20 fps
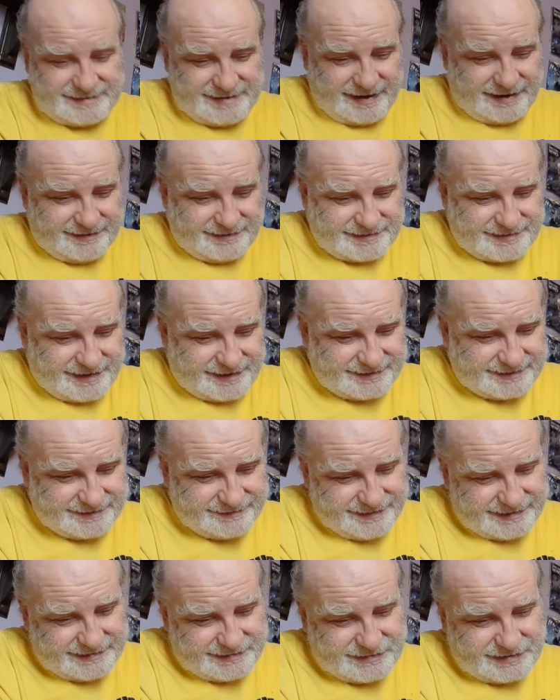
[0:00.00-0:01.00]
all sorts
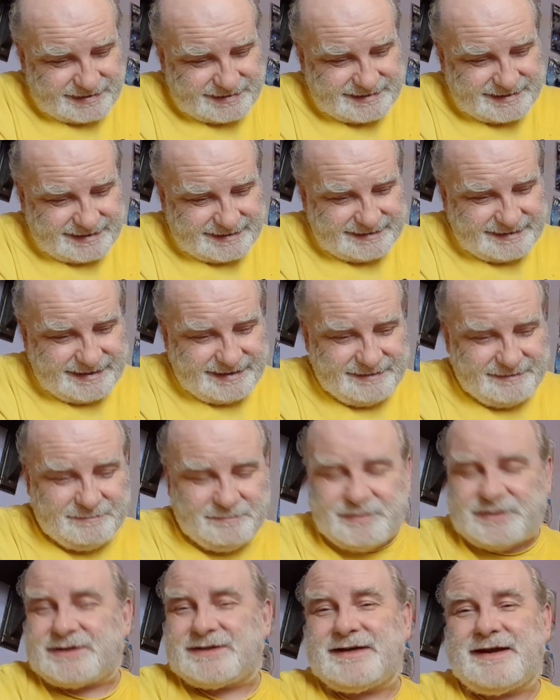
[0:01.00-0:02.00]
of interesting little
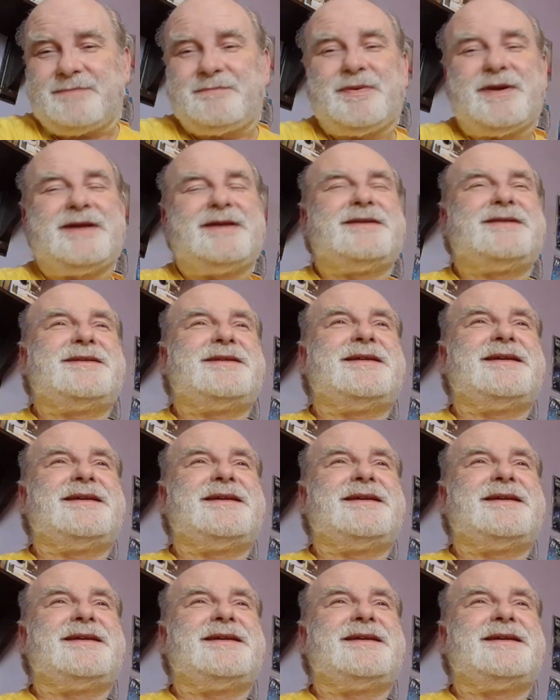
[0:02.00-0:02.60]
snippets